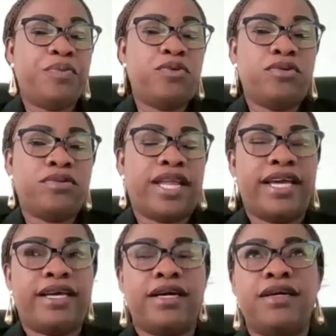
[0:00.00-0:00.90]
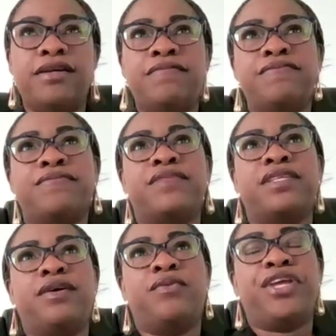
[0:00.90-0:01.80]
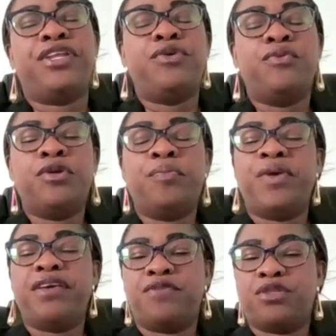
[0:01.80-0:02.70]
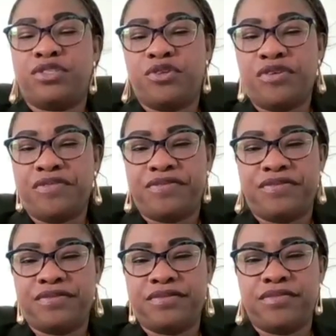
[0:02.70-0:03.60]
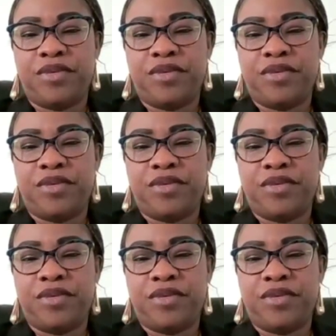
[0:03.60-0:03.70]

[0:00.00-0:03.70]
people like when you want to pay for stuff,